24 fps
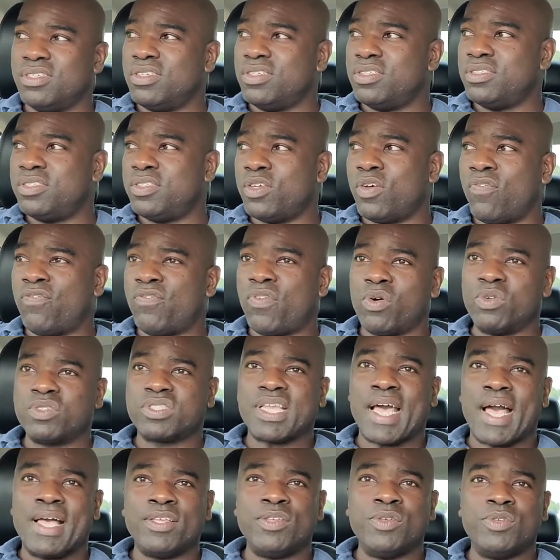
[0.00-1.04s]
So folks
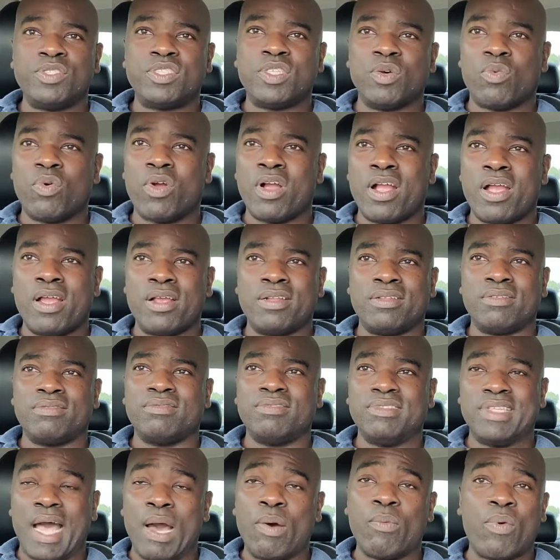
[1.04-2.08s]
got used to
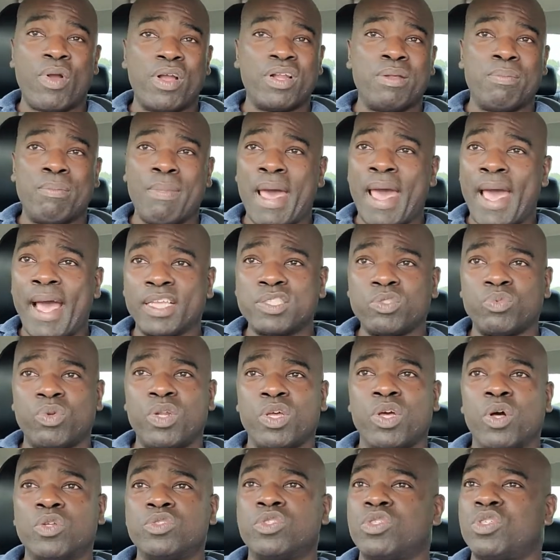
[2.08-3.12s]
wearing not wearing a mask when they
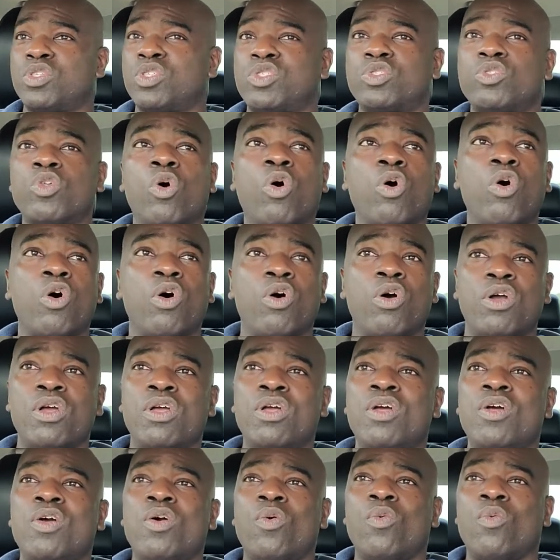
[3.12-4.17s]
go to the store,
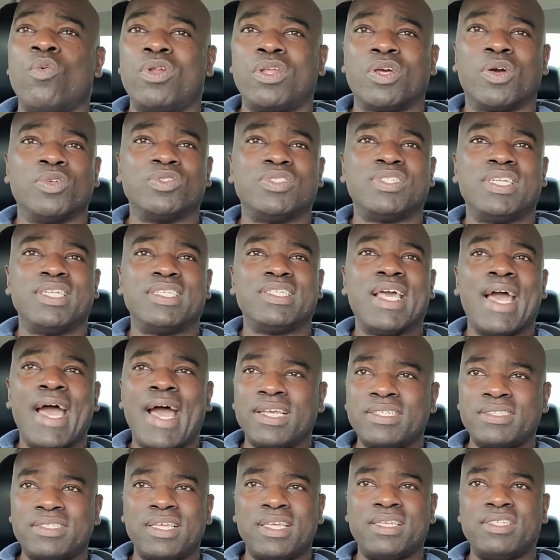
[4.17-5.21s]
when they go to the
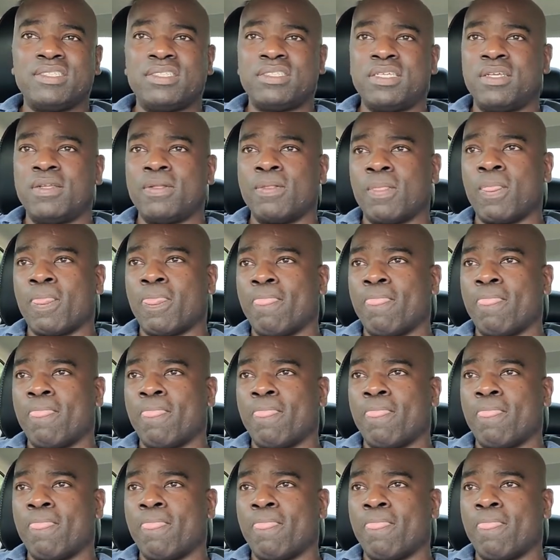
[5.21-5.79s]
gas station,